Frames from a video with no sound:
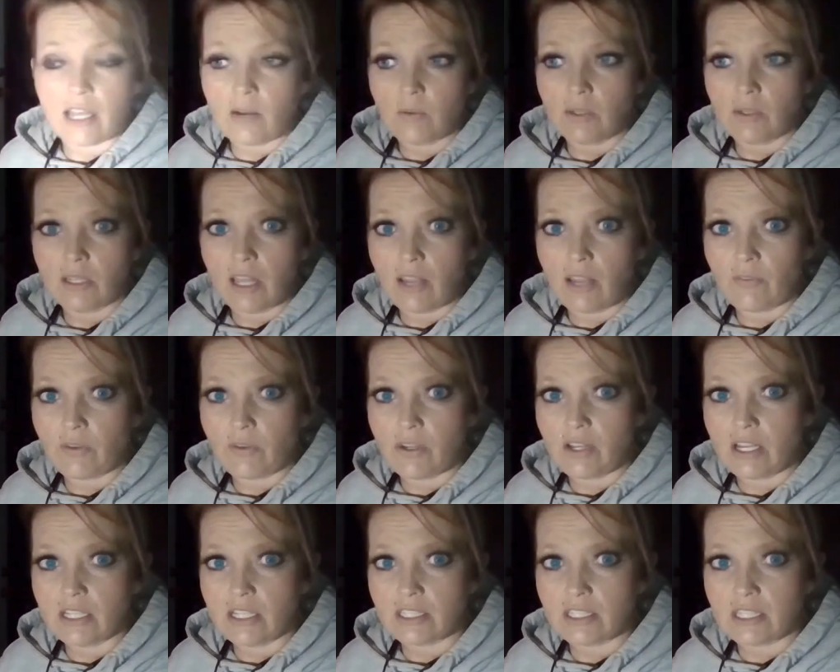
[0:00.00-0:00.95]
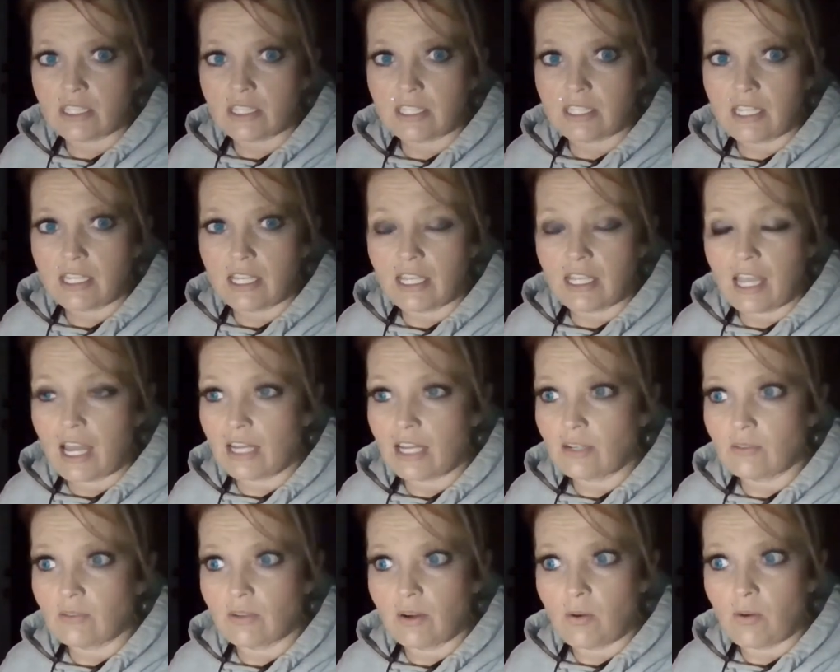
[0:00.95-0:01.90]
I would like for you guys to see. I
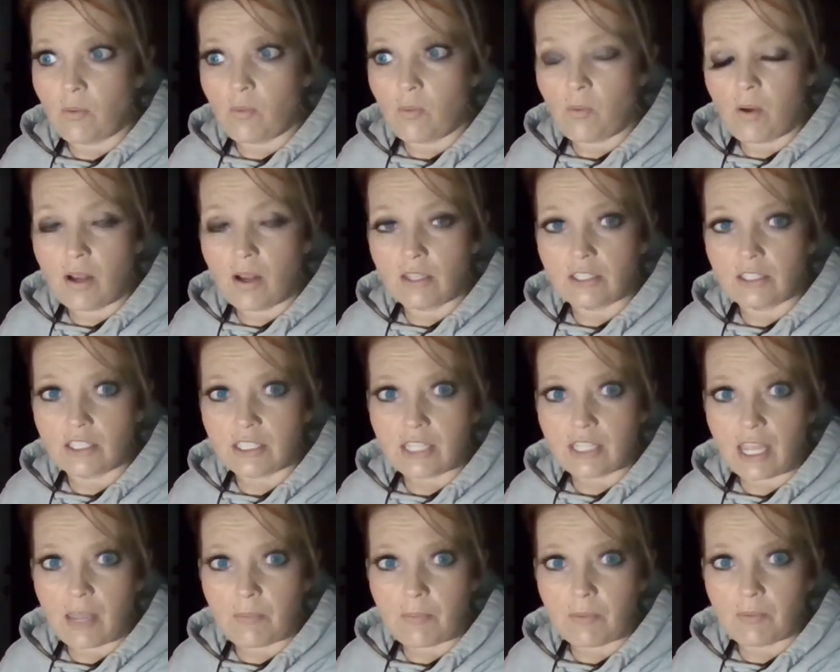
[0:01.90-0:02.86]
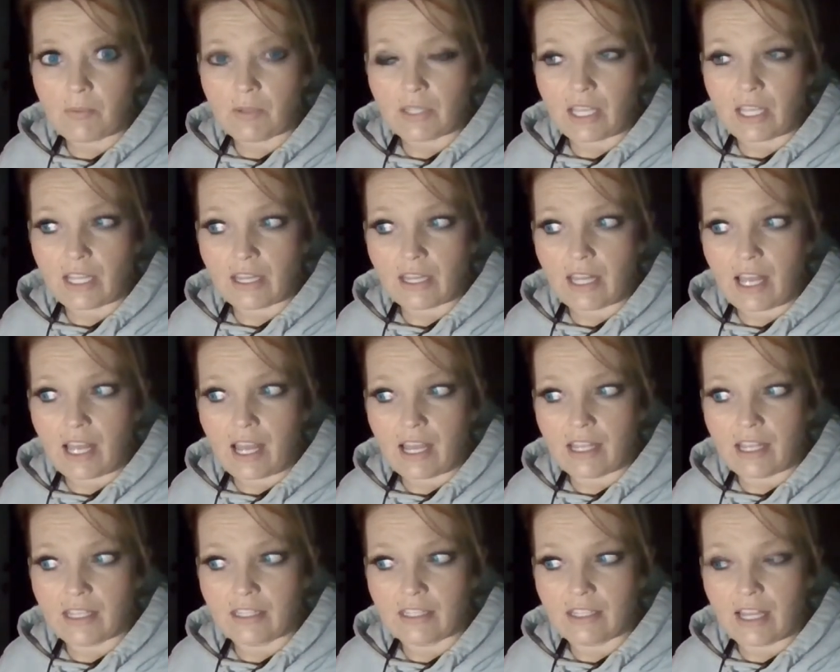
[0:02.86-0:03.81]
don't know what just happened with that
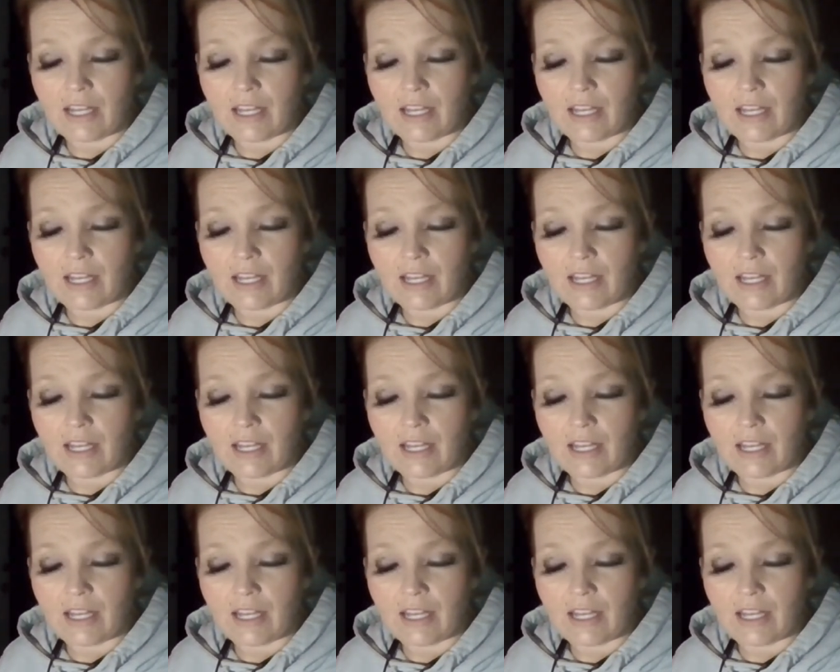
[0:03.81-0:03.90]
light.